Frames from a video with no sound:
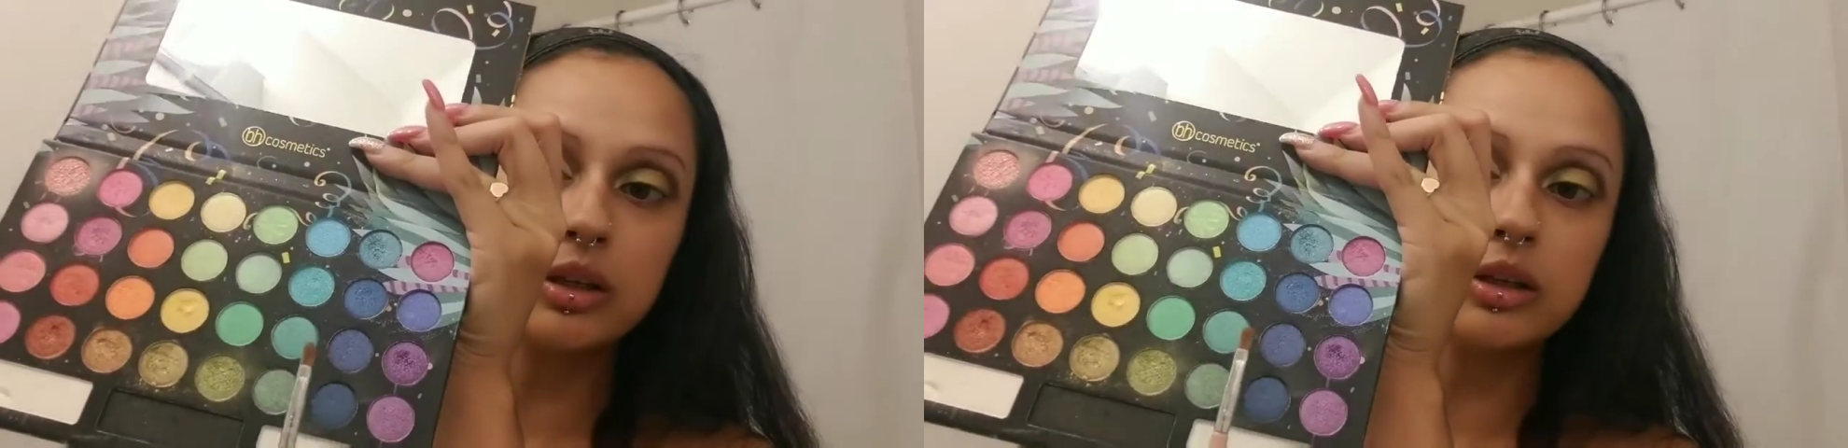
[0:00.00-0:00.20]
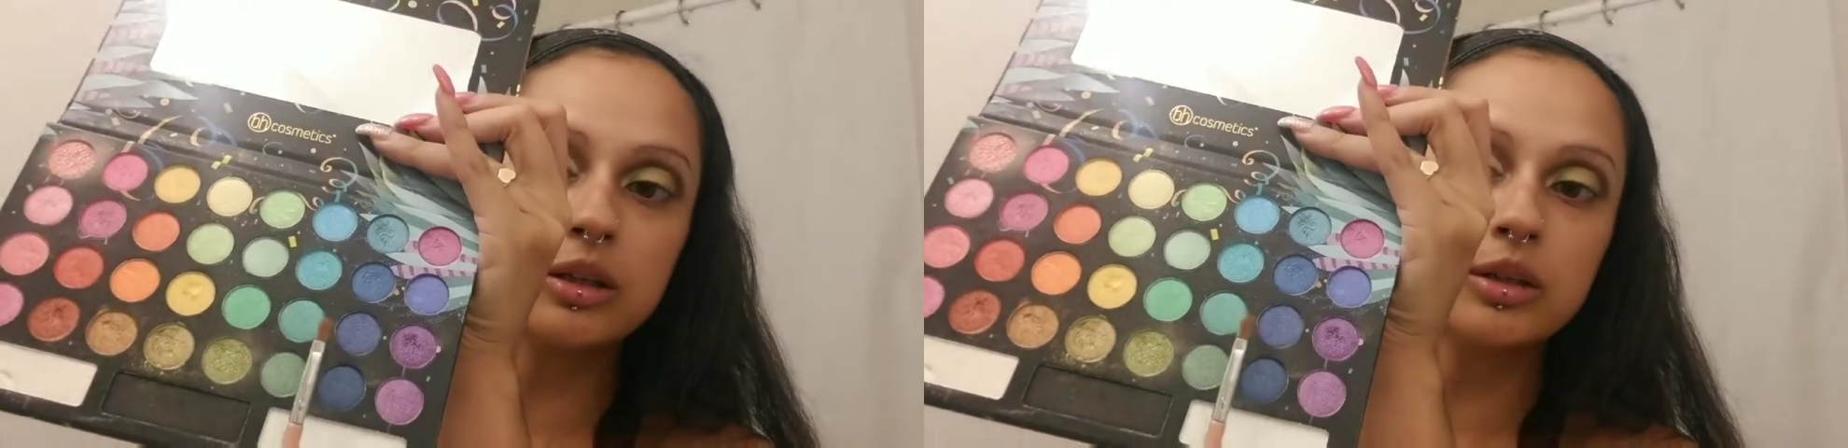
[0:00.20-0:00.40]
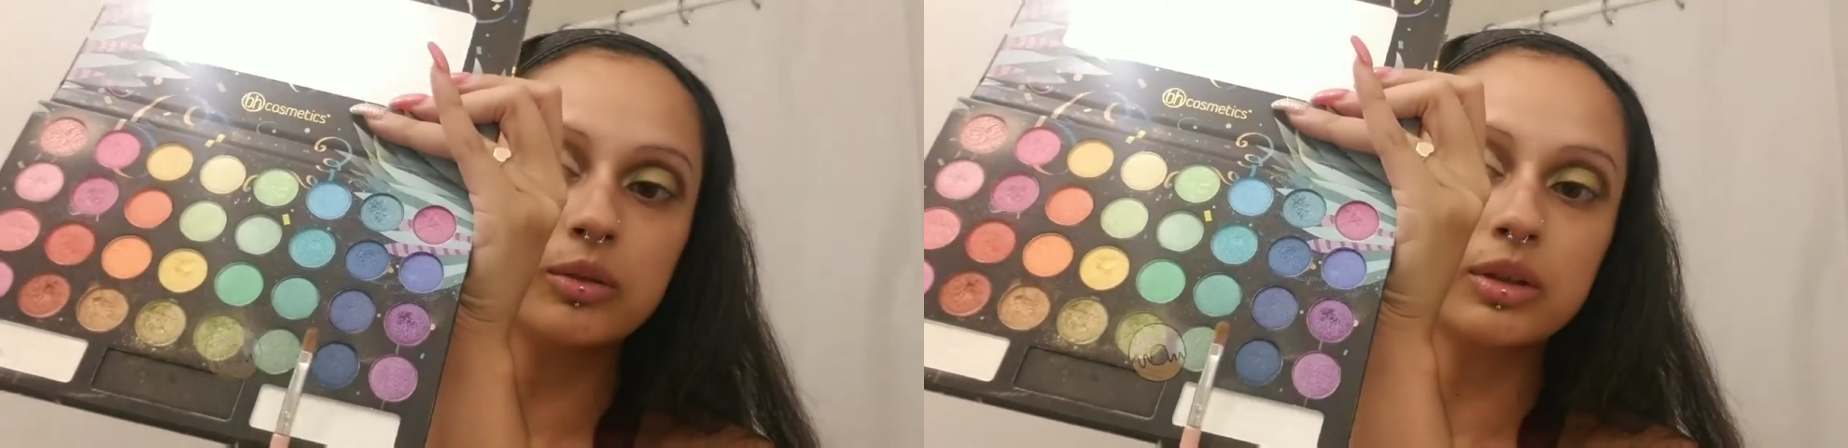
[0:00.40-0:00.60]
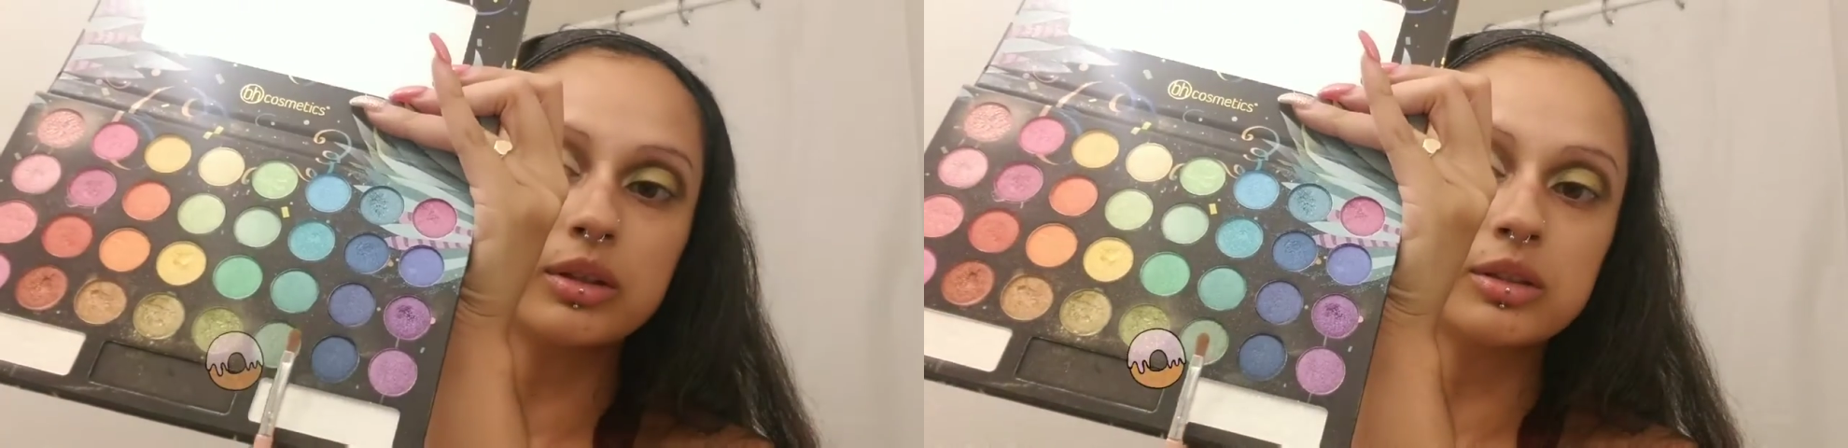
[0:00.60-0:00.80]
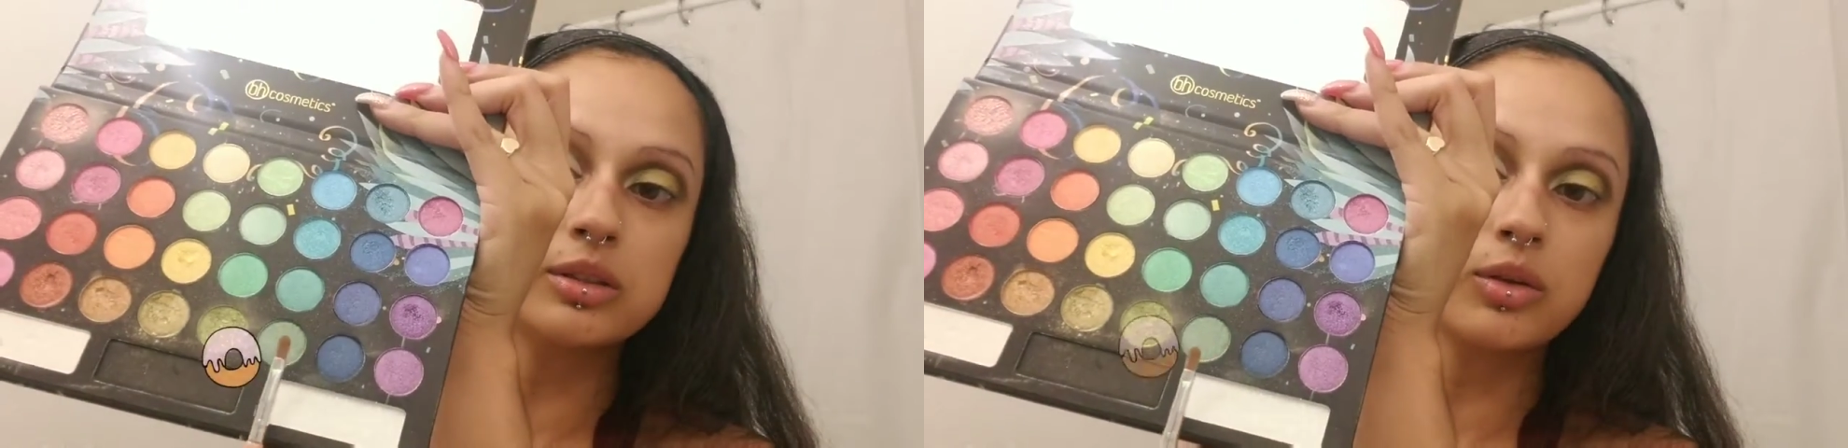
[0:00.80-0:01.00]
in
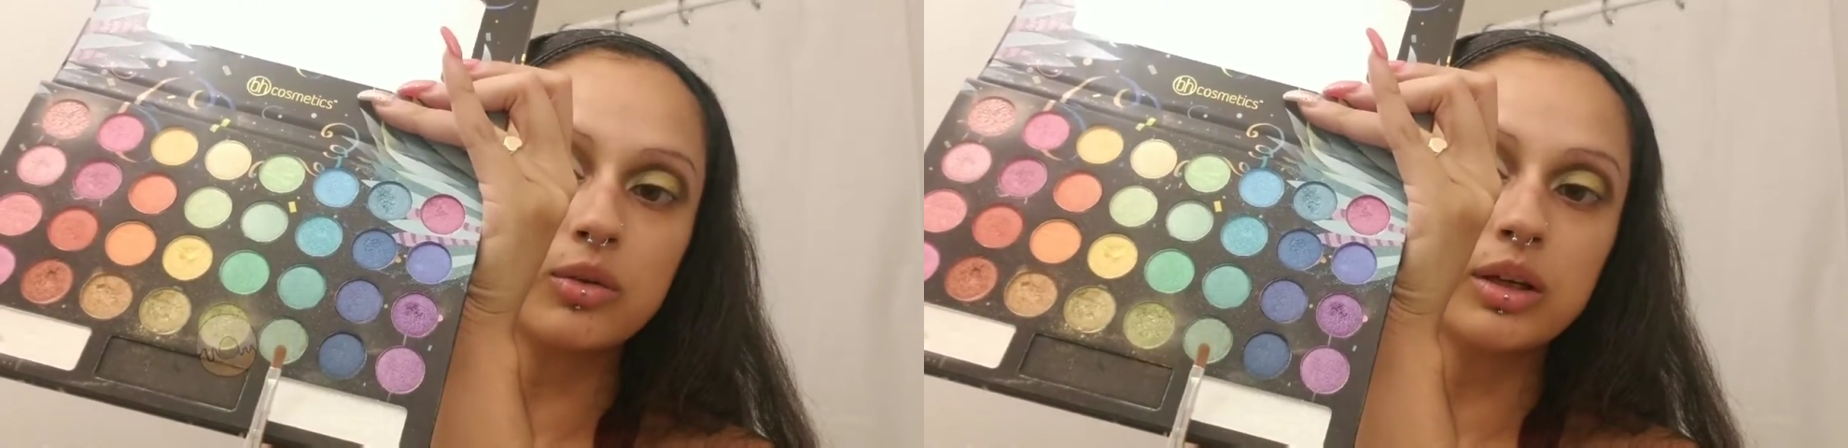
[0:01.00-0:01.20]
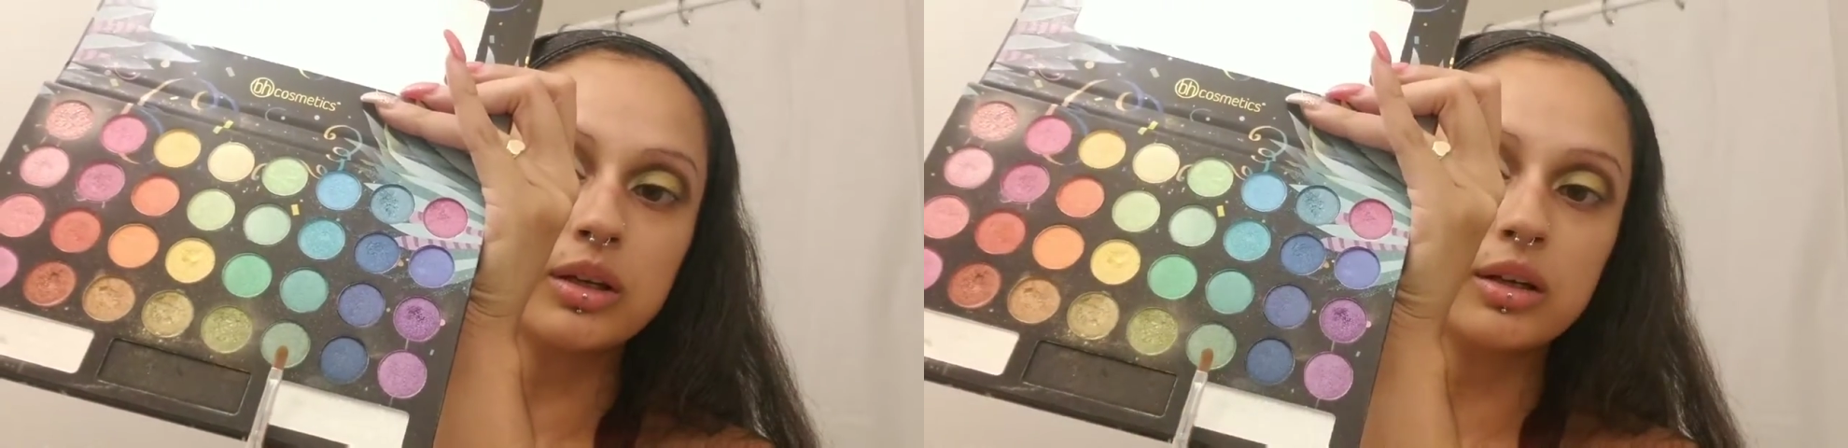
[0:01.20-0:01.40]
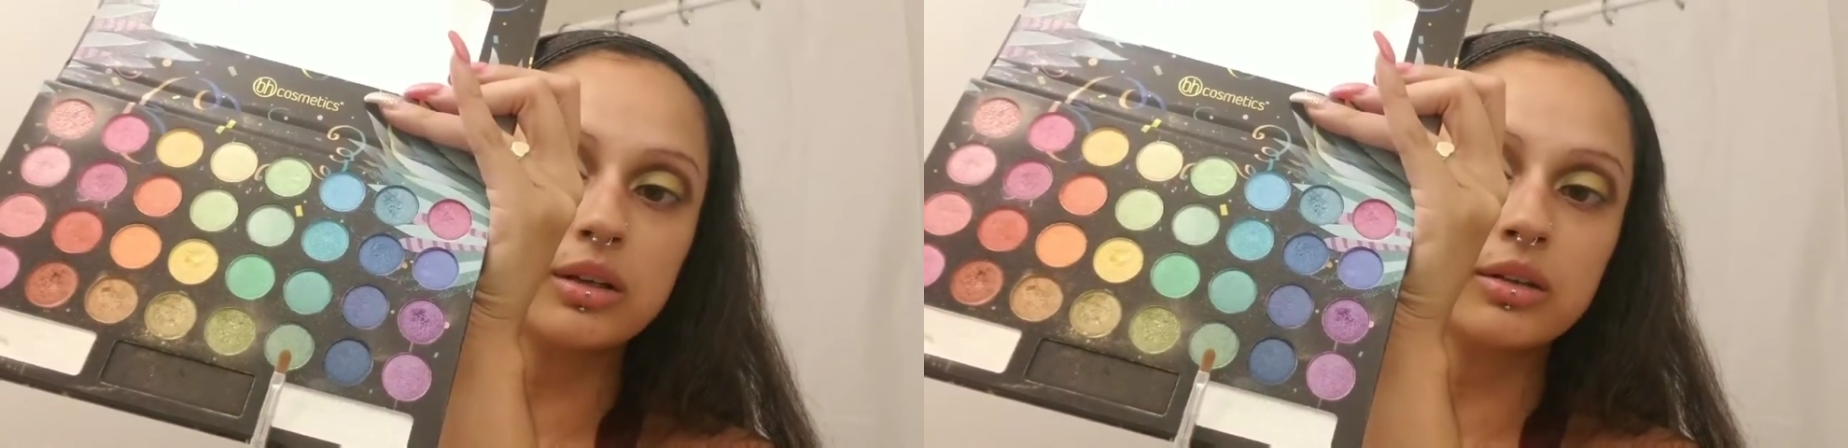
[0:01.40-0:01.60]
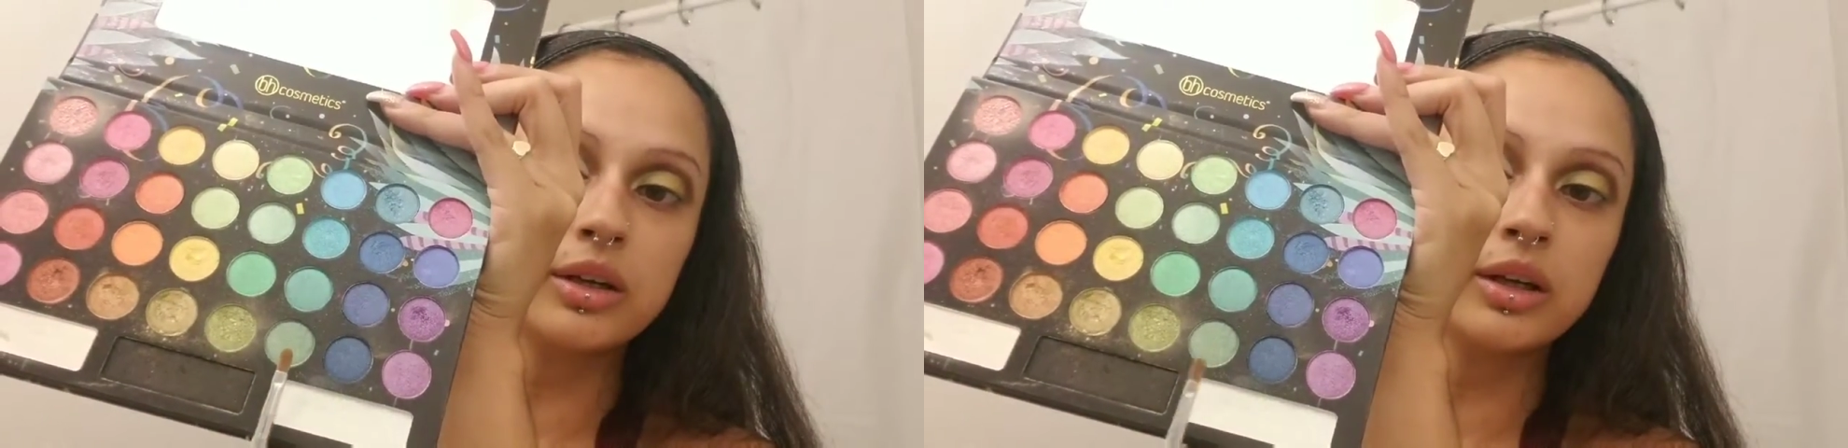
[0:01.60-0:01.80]
with this green color